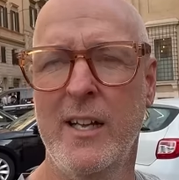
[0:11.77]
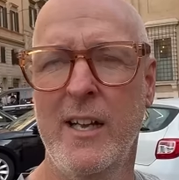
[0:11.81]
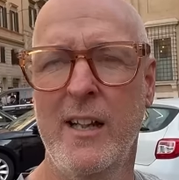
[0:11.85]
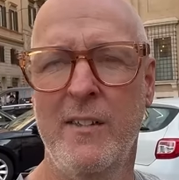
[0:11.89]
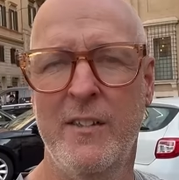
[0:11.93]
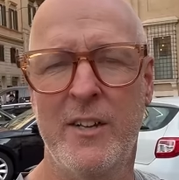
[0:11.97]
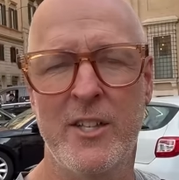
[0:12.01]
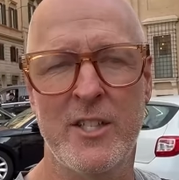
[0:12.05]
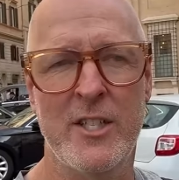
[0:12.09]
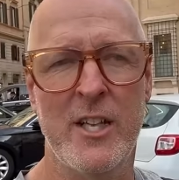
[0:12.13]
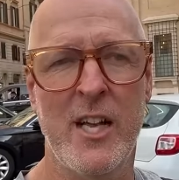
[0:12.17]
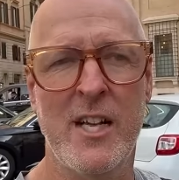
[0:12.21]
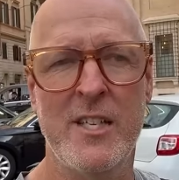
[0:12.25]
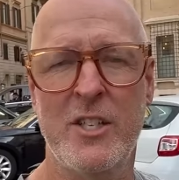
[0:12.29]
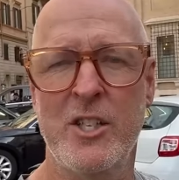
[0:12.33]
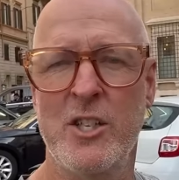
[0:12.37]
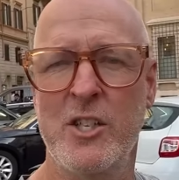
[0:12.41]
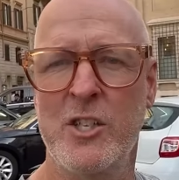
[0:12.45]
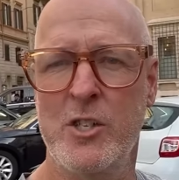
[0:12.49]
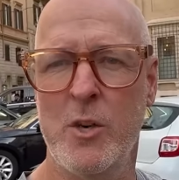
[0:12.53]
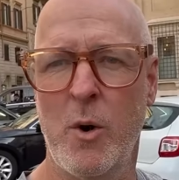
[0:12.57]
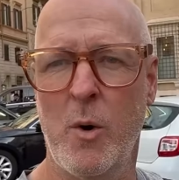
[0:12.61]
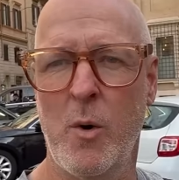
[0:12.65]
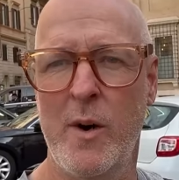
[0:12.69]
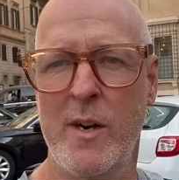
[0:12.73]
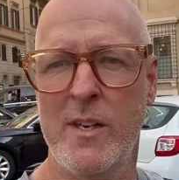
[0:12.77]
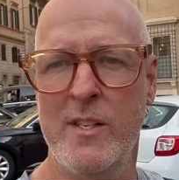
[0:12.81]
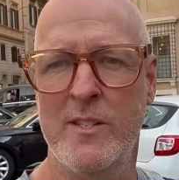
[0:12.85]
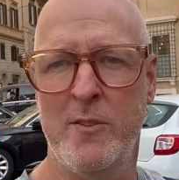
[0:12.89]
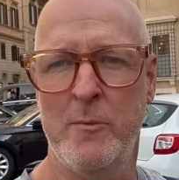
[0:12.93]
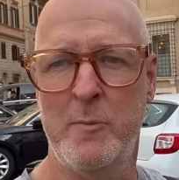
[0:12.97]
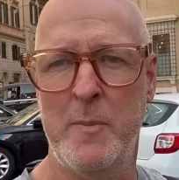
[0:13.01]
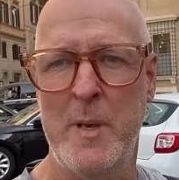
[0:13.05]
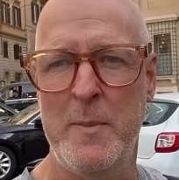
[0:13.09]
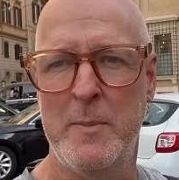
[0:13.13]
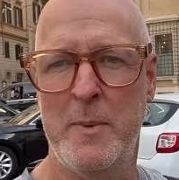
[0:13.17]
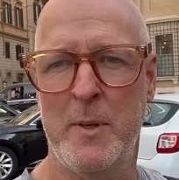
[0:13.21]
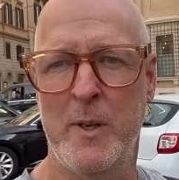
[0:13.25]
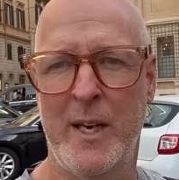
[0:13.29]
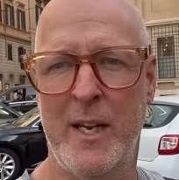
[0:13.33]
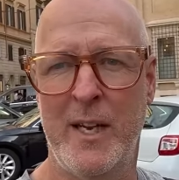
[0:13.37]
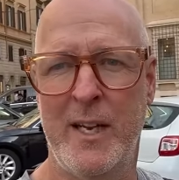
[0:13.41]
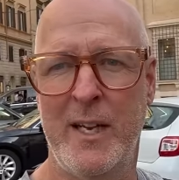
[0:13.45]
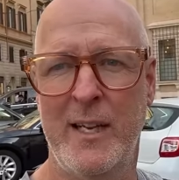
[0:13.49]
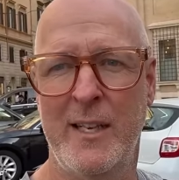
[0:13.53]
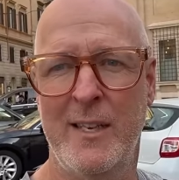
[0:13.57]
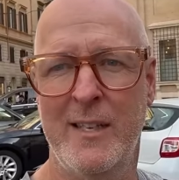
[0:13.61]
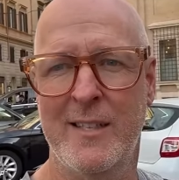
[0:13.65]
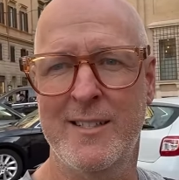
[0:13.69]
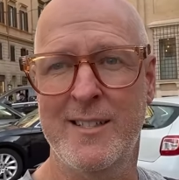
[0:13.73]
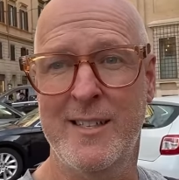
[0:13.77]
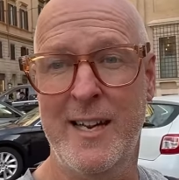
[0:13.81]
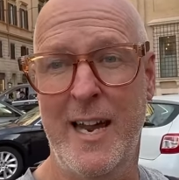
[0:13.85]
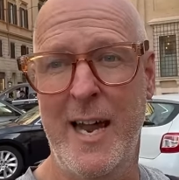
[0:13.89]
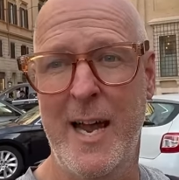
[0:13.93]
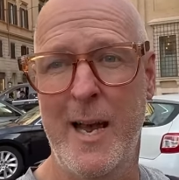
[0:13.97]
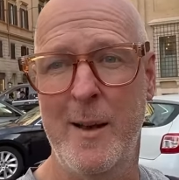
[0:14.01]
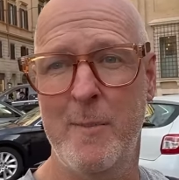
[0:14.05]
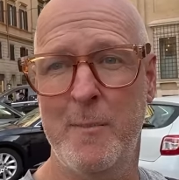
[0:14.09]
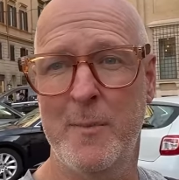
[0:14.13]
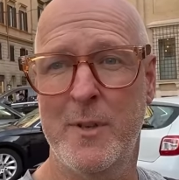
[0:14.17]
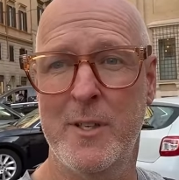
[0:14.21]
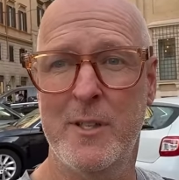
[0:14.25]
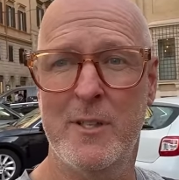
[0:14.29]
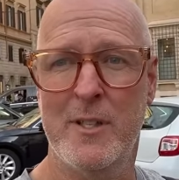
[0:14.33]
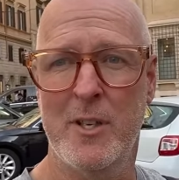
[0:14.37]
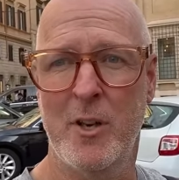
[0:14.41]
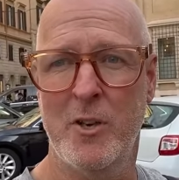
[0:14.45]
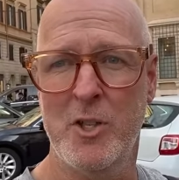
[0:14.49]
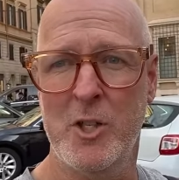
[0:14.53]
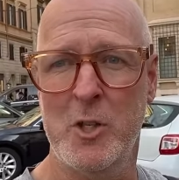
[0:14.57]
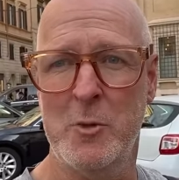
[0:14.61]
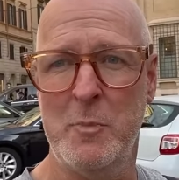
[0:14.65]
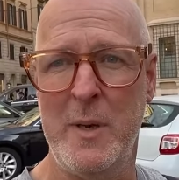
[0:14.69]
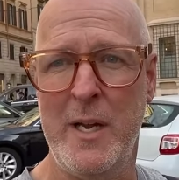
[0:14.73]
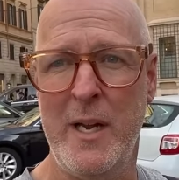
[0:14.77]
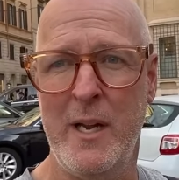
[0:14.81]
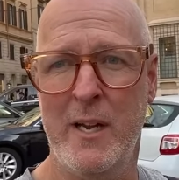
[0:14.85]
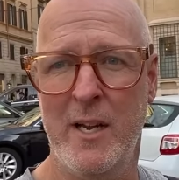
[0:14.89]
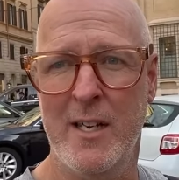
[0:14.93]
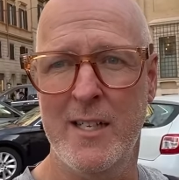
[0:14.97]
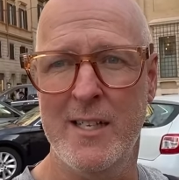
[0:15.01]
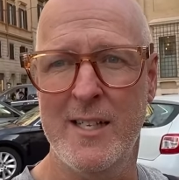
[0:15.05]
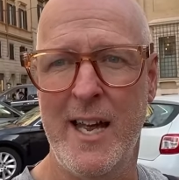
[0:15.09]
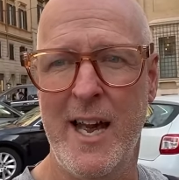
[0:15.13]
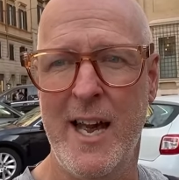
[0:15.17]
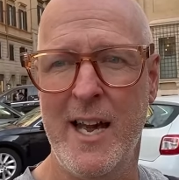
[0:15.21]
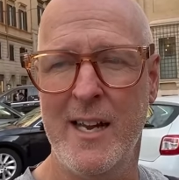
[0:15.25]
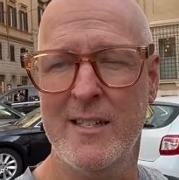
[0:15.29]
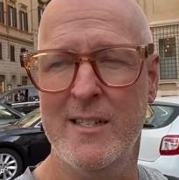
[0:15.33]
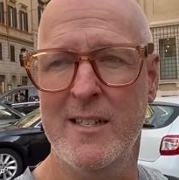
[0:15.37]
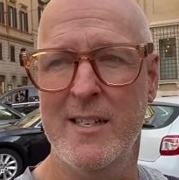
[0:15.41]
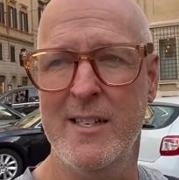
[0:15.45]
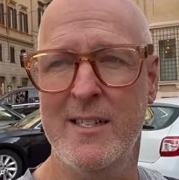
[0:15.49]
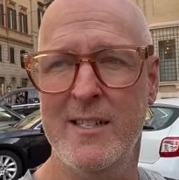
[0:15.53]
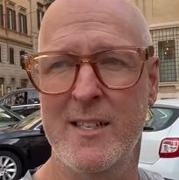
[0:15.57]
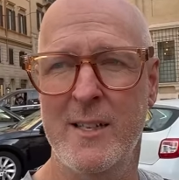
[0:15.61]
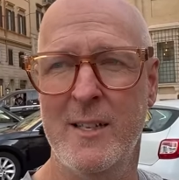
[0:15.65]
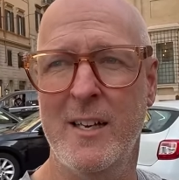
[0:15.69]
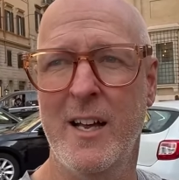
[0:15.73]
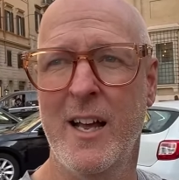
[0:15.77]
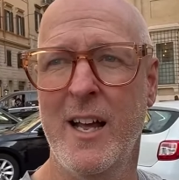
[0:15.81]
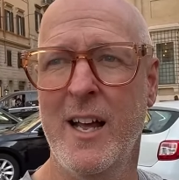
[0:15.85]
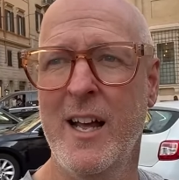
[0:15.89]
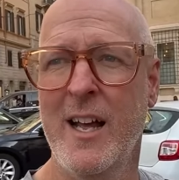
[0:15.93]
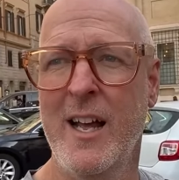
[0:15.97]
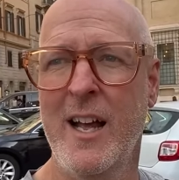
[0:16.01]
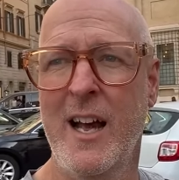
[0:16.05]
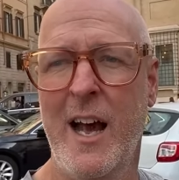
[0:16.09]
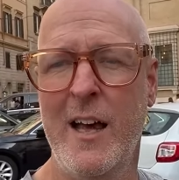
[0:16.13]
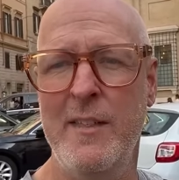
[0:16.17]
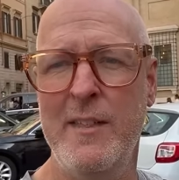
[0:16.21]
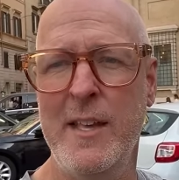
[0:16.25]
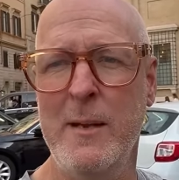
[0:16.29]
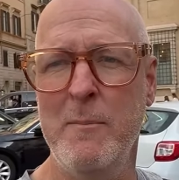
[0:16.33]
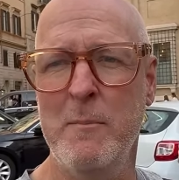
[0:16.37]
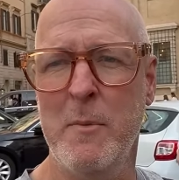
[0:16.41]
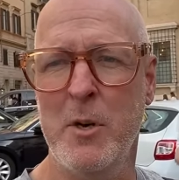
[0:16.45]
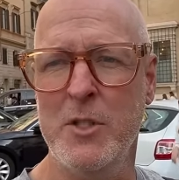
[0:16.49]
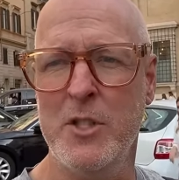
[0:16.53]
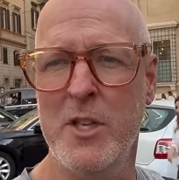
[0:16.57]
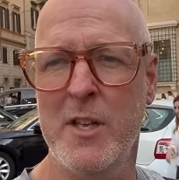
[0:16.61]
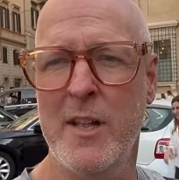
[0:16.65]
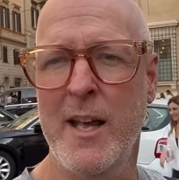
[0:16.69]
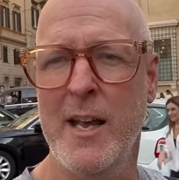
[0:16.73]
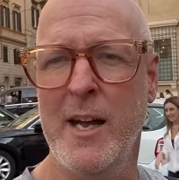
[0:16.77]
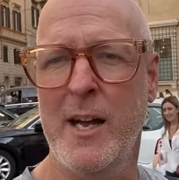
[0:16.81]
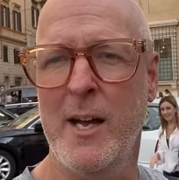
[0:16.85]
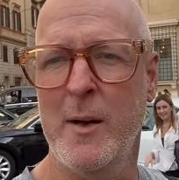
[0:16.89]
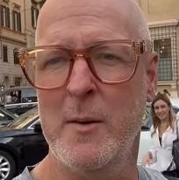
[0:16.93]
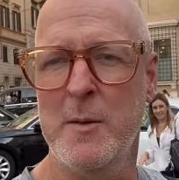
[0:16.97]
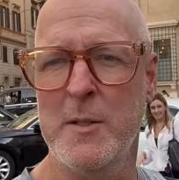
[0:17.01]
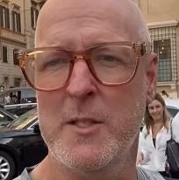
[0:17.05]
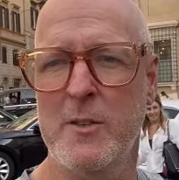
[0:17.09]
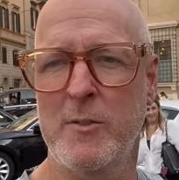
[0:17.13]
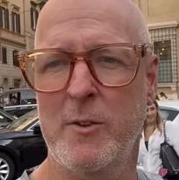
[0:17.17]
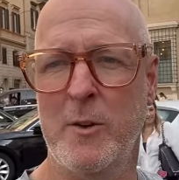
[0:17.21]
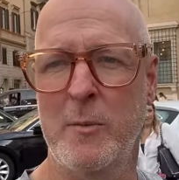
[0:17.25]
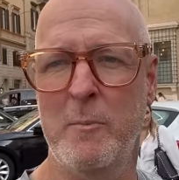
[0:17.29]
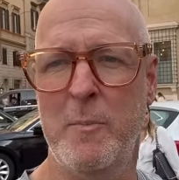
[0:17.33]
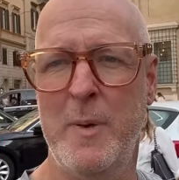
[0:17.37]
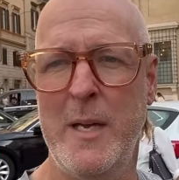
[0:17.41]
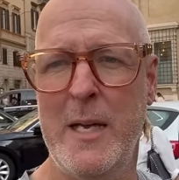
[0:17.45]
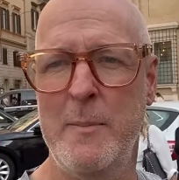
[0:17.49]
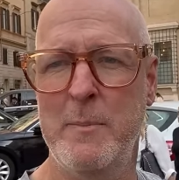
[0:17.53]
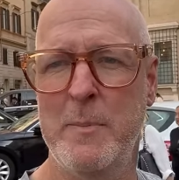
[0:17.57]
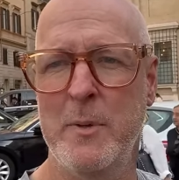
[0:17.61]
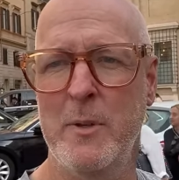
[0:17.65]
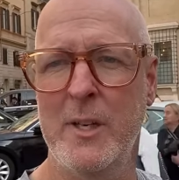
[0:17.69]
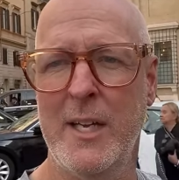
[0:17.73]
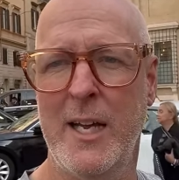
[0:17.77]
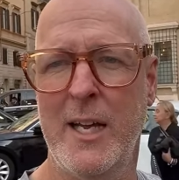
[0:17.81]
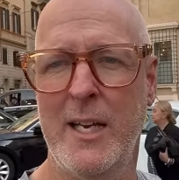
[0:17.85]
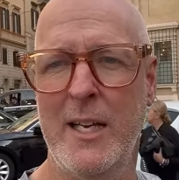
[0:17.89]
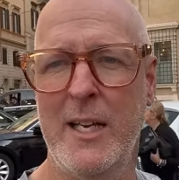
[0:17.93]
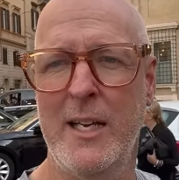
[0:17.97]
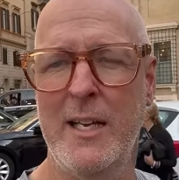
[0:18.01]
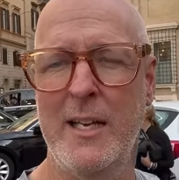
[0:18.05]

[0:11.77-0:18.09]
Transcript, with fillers: There's lots of stories of people getting scammed, so to speak, on taxis and I think most of that comes from people getting